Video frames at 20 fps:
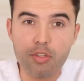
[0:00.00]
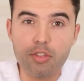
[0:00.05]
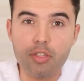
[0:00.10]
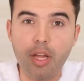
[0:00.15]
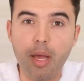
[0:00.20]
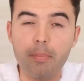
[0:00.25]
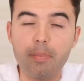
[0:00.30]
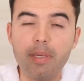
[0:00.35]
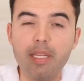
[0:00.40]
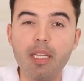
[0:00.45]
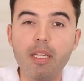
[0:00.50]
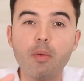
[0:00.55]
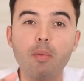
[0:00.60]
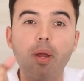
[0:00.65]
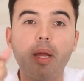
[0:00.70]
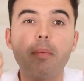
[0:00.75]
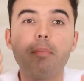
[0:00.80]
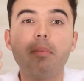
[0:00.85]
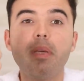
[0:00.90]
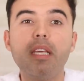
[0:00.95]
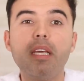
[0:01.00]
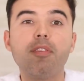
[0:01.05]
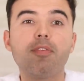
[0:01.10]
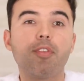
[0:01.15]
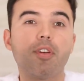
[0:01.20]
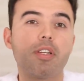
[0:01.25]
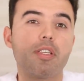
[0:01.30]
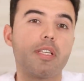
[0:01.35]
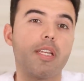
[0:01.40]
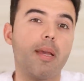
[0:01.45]
you stop eating red meat,
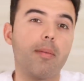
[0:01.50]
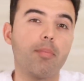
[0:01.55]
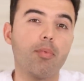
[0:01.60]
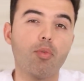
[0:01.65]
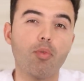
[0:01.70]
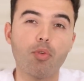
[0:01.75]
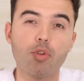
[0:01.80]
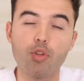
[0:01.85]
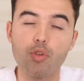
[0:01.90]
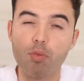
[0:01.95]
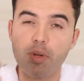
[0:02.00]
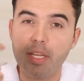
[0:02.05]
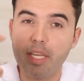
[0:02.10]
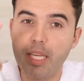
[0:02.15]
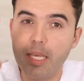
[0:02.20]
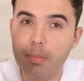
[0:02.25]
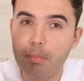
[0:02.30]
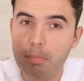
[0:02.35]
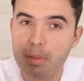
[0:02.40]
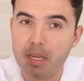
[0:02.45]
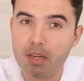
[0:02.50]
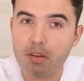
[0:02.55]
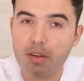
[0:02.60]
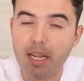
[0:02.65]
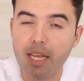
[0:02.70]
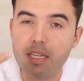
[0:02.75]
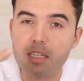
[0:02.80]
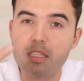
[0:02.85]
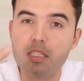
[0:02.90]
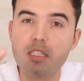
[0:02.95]
for example, or drinking beer
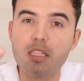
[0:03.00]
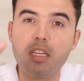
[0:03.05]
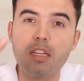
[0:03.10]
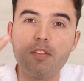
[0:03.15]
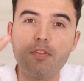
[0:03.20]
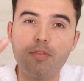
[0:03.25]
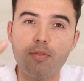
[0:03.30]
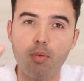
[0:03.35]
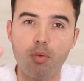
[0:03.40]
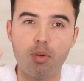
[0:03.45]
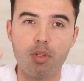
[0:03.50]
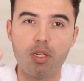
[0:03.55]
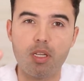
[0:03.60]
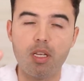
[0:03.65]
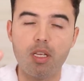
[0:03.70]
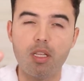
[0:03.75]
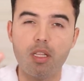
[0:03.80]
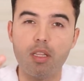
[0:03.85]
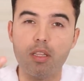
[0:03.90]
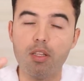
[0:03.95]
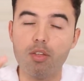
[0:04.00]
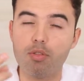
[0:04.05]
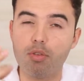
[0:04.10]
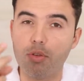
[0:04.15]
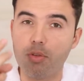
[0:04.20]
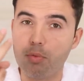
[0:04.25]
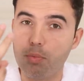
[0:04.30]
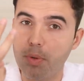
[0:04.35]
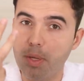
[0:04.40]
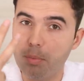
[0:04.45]
and seafood. These
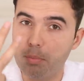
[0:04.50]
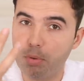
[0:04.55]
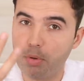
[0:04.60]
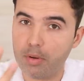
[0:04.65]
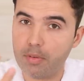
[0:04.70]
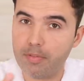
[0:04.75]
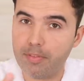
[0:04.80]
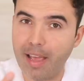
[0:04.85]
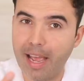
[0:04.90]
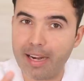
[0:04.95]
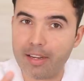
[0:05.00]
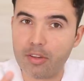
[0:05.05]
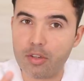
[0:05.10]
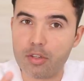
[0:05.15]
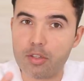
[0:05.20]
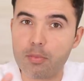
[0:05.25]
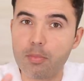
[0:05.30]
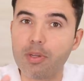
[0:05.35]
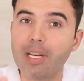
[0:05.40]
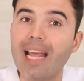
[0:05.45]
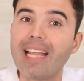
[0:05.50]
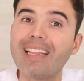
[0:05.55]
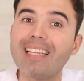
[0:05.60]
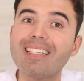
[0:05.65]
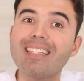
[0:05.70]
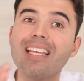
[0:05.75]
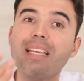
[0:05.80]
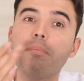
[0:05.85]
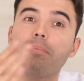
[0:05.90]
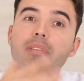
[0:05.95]
are three important factors, but at
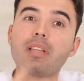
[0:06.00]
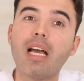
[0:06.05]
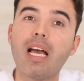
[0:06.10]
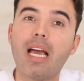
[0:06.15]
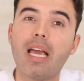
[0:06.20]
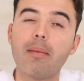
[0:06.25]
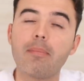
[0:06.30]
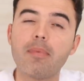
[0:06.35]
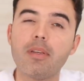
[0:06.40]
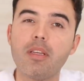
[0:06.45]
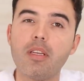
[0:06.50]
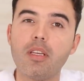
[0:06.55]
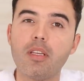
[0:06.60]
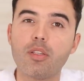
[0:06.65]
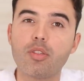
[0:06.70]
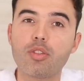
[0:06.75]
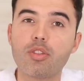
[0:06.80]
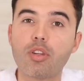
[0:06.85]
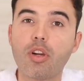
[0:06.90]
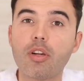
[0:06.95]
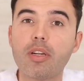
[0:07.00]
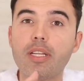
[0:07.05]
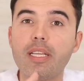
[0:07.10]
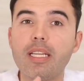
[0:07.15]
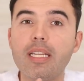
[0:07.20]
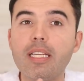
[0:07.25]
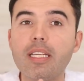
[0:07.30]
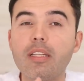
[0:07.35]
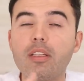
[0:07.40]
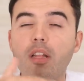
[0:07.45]
the same time, start
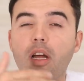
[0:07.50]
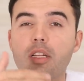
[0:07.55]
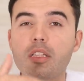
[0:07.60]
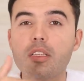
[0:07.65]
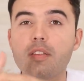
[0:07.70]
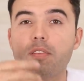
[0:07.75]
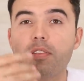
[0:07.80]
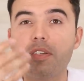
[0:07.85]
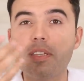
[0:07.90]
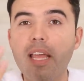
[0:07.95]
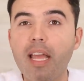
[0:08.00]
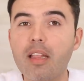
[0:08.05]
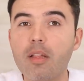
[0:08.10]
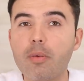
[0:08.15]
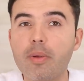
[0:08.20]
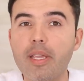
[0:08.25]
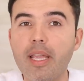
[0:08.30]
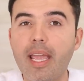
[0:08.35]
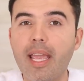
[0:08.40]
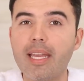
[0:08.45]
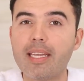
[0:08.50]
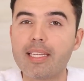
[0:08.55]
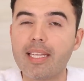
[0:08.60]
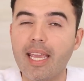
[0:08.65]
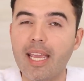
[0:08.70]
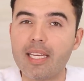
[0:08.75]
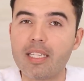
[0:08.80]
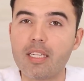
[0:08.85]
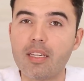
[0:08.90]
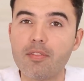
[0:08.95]
eating lots of celery and
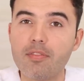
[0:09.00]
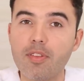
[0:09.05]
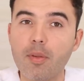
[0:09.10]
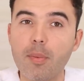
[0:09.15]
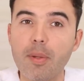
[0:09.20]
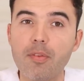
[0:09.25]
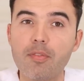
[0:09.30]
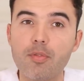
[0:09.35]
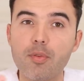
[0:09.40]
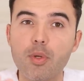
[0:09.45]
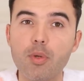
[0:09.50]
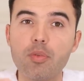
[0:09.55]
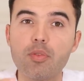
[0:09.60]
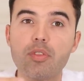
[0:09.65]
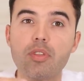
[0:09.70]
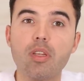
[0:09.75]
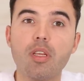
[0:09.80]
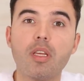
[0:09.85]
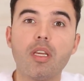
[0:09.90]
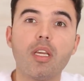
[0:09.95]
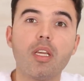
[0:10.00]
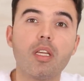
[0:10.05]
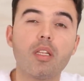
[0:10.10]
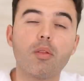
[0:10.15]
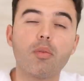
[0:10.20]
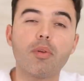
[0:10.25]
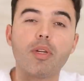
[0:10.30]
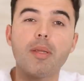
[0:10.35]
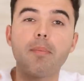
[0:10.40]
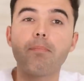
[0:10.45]
anti-inflammatory fruits,
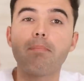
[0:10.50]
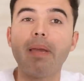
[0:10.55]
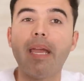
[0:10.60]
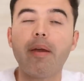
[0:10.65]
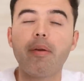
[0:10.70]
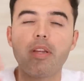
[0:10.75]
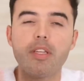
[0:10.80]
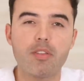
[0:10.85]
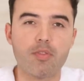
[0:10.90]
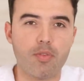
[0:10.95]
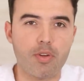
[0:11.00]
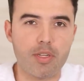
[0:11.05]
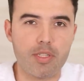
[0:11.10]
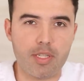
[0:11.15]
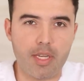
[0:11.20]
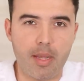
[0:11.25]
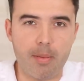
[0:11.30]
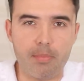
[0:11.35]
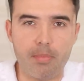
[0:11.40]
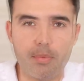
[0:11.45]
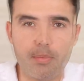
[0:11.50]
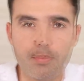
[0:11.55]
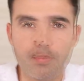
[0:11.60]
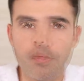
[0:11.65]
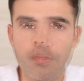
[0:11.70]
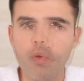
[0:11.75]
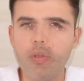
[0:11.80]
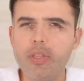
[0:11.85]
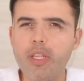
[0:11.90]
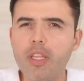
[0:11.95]
including berries, for example.
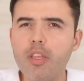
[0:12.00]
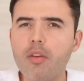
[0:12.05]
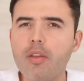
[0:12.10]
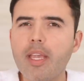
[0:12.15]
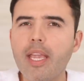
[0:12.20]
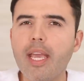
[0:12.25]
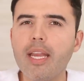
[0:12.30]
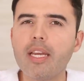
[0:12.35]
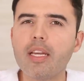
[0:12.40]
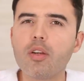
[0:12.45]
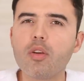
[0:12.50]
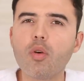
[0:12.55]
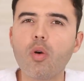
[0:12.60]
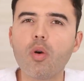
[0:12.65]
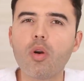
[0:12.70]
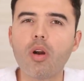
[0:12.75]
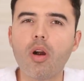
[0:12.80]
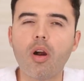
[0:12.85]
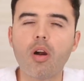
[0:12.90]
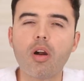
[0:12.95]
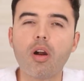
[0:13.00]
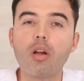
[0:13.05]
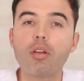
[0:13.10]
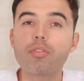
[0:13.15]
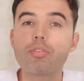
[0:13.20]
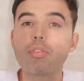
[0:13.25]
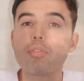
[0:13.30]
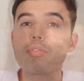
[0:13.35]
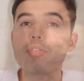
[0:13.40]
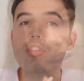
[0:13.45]
One thing you can't ignore are
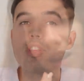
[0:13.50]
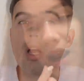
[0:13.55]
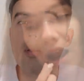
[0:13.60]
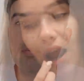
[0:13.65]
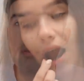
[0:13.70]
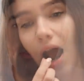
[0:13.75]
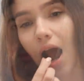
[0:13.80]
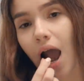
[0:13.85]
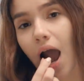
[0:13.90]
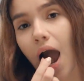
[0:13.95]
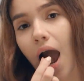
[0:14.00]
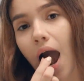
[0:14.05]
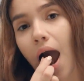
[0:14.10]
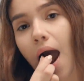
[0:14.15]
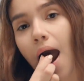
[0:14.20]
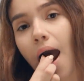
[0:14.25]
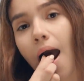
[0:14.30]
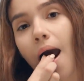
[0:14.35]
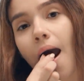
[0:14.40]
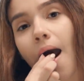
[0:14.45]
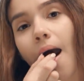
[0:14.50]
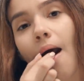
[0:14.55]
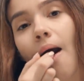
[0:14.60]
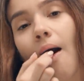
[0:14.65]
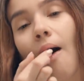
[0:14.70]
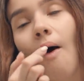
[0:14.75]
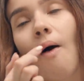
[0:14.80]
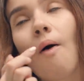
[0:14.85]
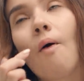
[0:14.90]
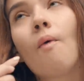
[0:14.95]
also supplements. If you
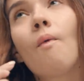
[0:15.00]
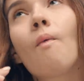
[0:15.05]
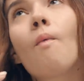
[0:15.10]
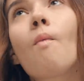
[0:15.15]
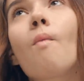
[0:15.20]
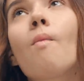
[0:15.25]
really want to